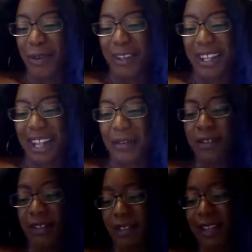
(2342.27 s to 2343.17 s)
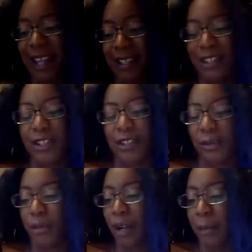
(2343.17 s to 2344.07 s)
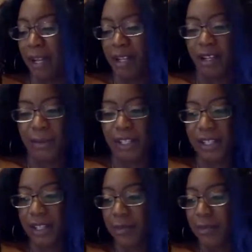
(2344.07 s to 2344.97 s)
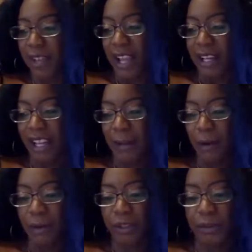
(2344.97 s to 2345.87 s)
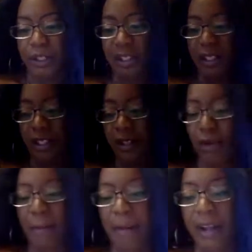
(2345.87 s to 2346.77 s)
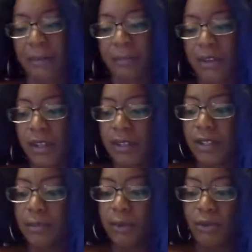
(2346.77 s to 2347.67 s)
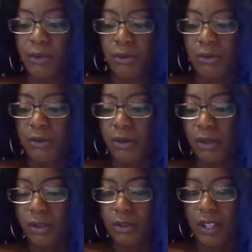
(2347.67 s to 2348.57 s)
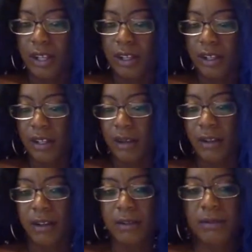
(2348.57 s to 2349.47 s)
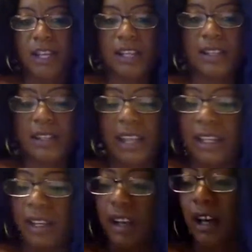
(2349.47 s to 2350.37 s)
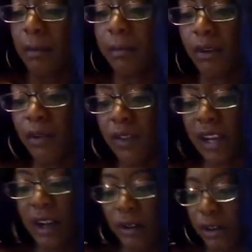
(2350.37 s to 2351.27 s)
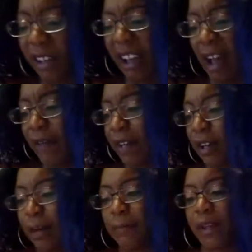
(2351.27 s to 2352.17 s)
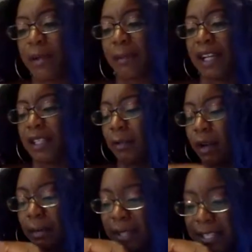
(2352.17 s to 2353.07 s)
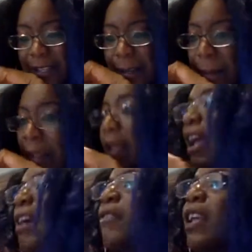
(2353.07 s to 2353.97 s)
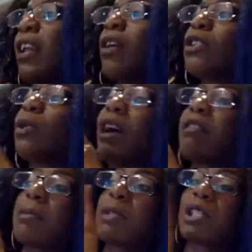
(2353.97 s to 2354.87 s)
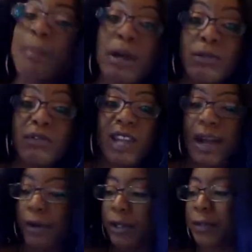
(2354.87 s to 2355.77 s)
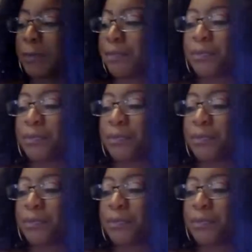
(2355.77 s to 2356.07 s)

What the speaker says: It was last year, but I made hummus, and it came out really, really good. So I might spoon or take a cup of it out or half a cup and make some hummus. And then I also have some spelt flour.